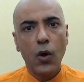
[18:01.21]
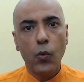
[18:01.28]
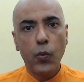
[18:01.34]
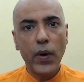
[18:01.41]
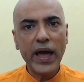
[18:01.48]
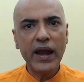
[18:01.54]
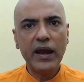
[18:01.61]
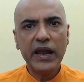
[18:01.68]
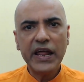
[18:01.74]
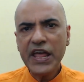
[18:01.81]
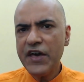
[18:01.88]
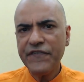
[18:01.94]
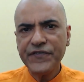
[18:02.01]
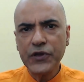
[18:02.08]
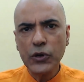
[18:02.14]
Well,
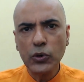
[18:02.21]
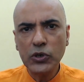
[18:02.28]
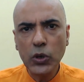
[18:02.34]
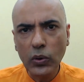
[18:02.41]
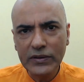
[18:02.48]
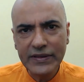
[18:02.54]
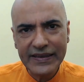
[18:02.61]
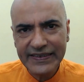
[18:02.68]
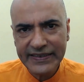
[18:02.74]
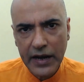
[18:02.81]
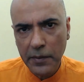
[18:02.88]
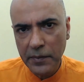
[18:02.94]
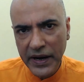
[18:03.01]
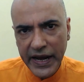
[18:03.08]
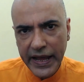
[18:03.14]
if you do this
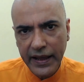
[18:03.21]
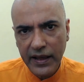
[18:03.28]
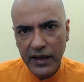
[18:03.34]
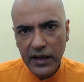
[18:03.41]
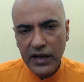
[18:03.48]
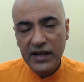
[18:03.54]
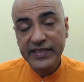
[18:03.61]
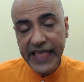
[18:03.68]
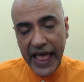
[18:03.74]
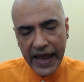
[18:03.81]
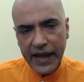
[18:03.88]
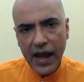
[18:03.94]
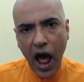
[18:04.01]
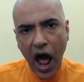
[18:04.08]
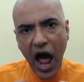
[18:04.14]
remedy, then